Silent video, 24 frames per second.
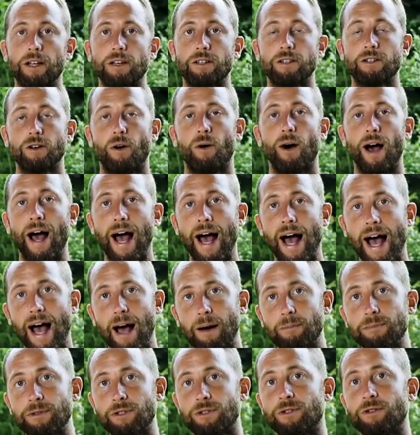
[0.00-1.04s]
So
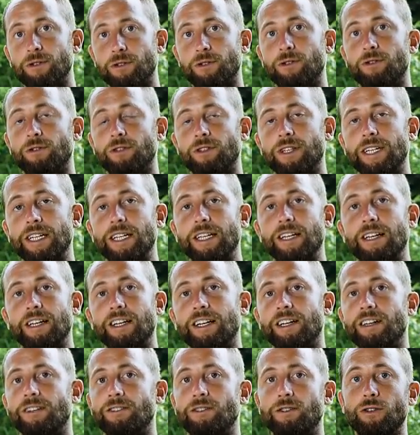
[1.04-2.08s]
absolutely
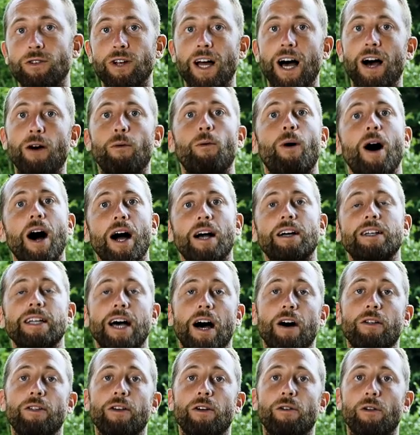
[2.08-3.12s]
do not walk
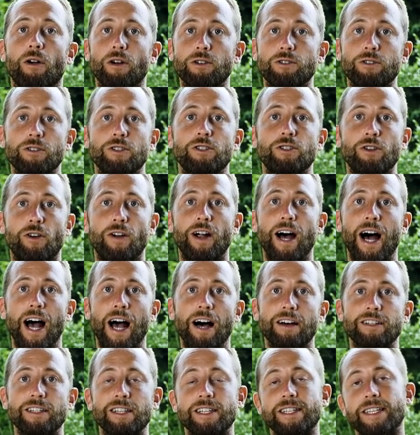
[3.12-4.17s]
down the grocery store
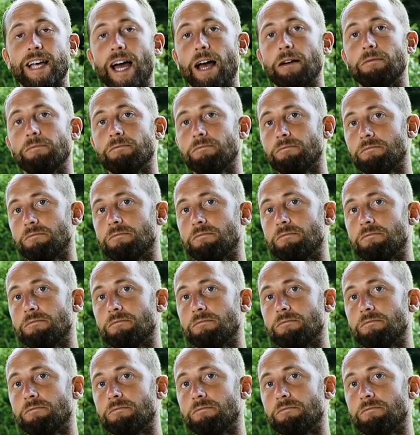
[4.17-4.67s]
aisles and say,